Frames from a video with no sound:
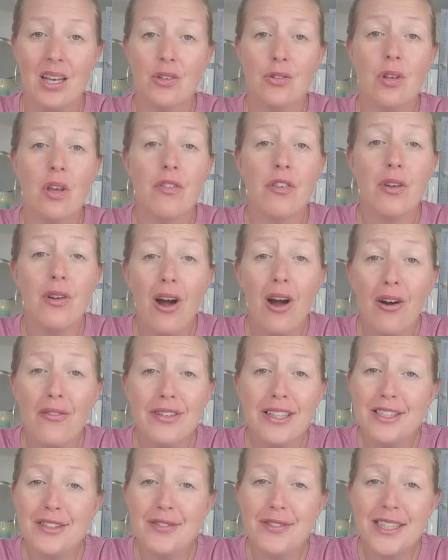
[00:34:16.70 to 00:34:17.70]
So if you
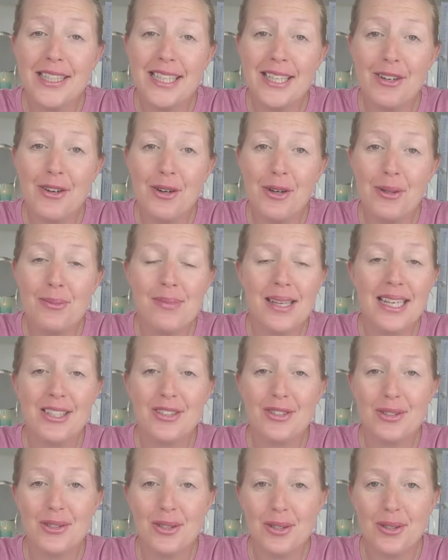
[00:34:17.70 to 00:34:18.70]
love this video,
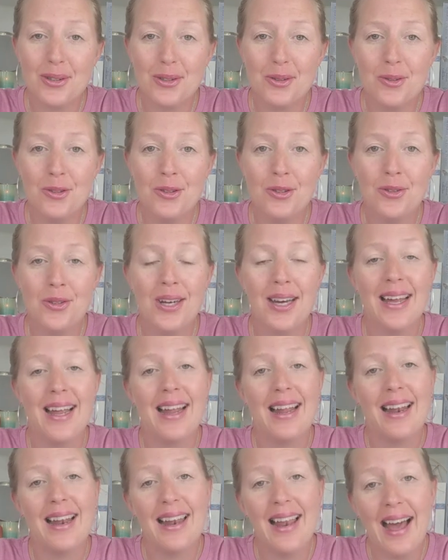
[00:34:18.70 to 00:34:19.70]
make sure to
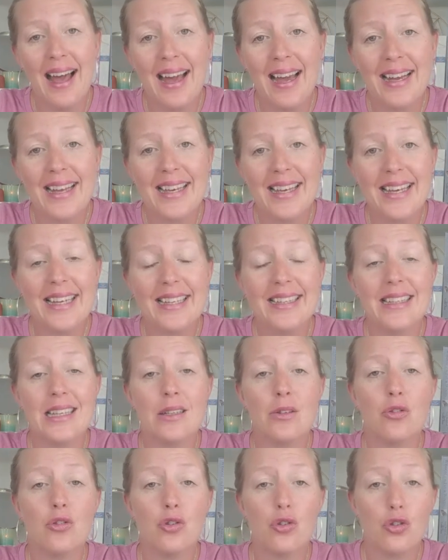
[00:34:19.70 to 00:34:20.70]
like it
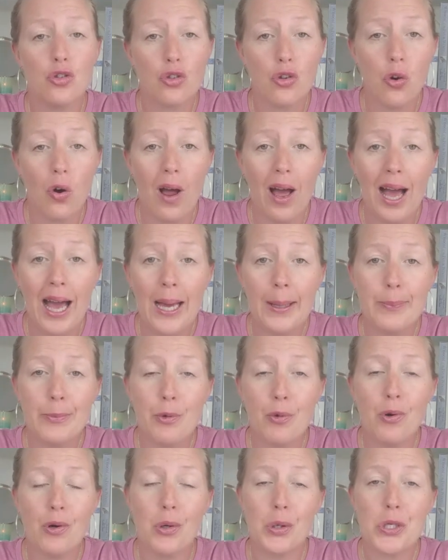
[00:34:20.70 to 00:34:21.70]
and subscribe
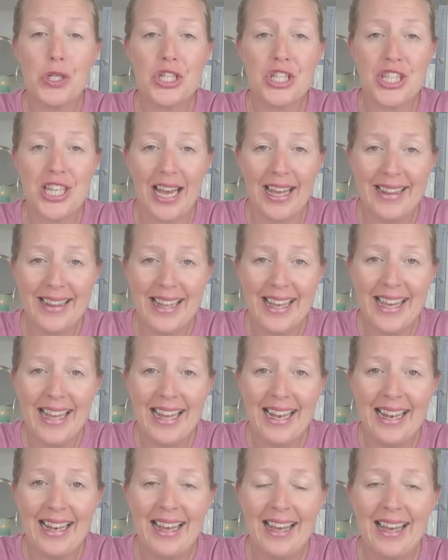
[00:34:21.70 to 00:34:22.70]
to our
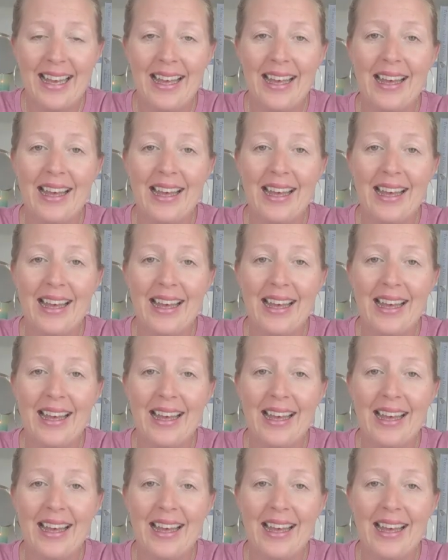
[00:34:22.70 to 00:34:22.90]
channel